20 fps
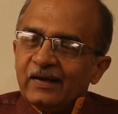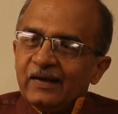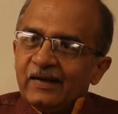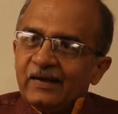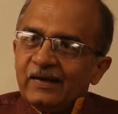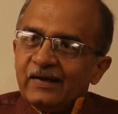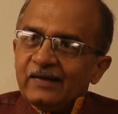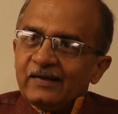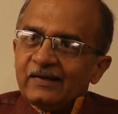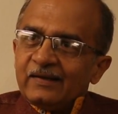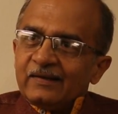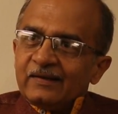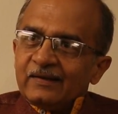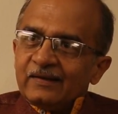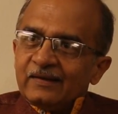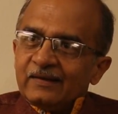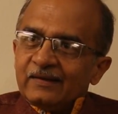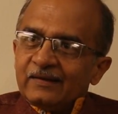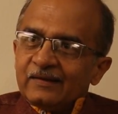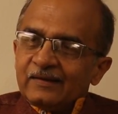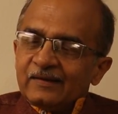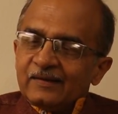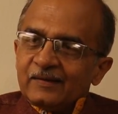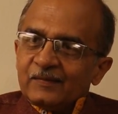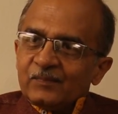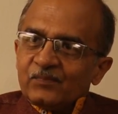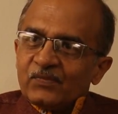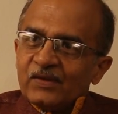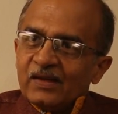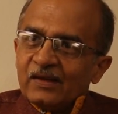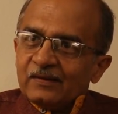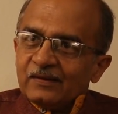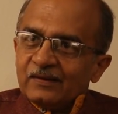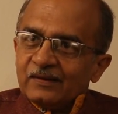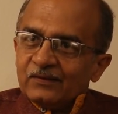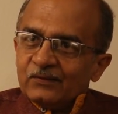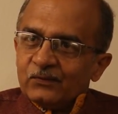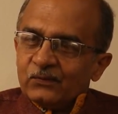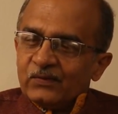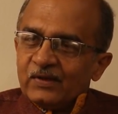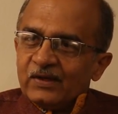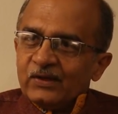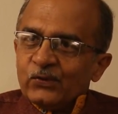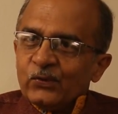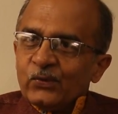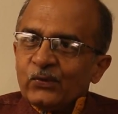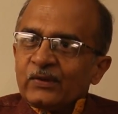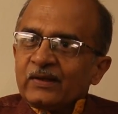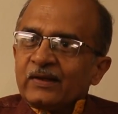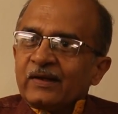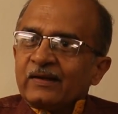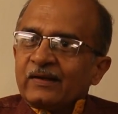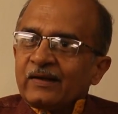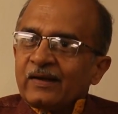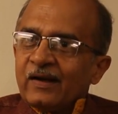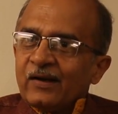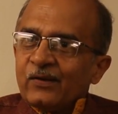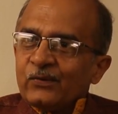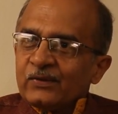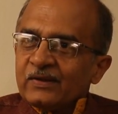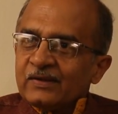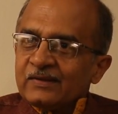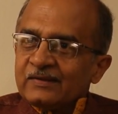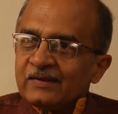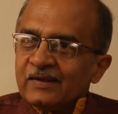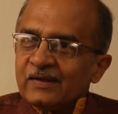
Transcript: And we know that around the